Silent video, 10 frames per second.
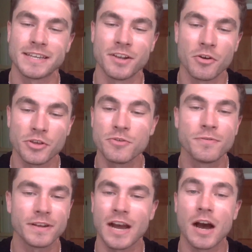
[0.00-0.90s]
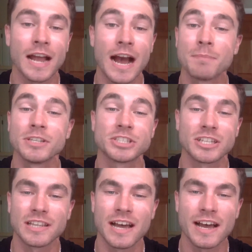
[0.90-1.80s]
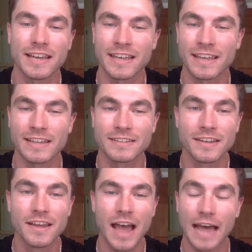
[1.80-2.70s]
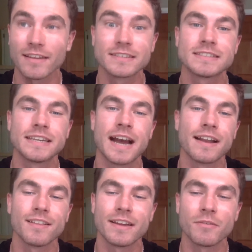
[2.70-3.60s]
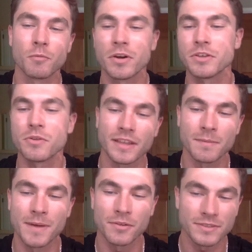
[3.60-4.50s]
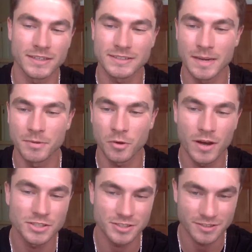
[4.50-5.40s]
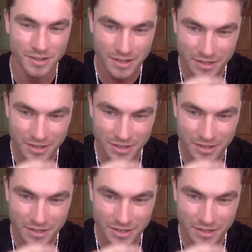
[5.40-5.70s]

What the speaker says: You know, you've accomplished a lot, and I'd like to see kind of like what you think about this type of question.